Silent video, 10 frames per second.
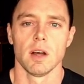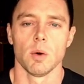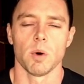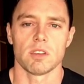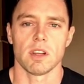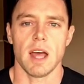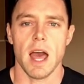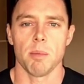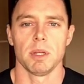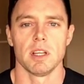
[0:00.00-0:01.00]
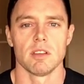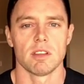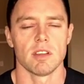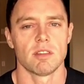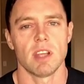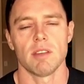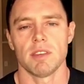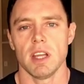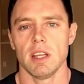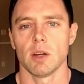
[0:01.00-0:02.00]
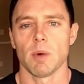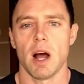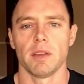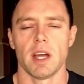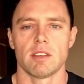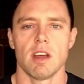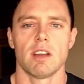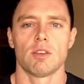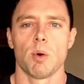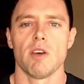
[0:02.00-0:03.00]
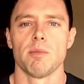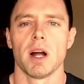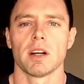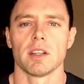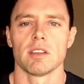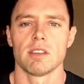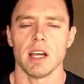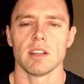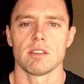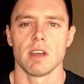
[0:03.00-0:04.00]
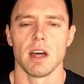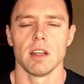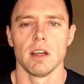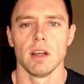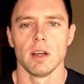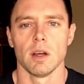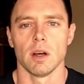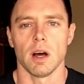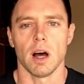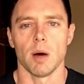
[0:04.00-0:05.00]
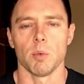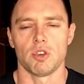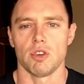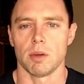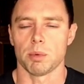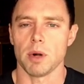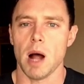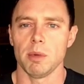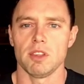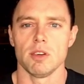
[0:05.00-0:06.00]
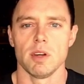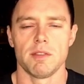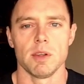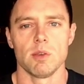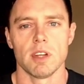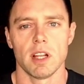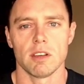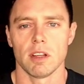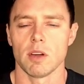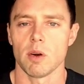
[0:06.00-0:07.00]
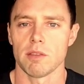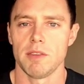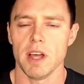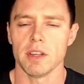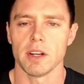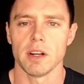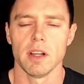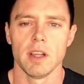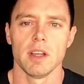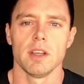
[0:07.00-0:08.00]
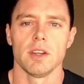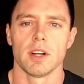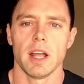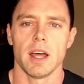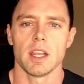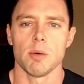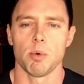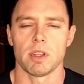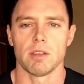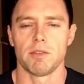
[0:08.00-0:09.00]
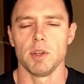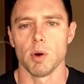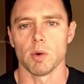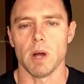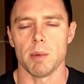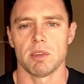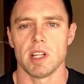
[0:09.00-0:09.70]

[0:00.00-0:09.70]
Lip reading: What's going to happen is instead of getting around that 10 to 12 mark on the second set, what you could probably do if you didn't go to failure, you're going to end up with fewer reps.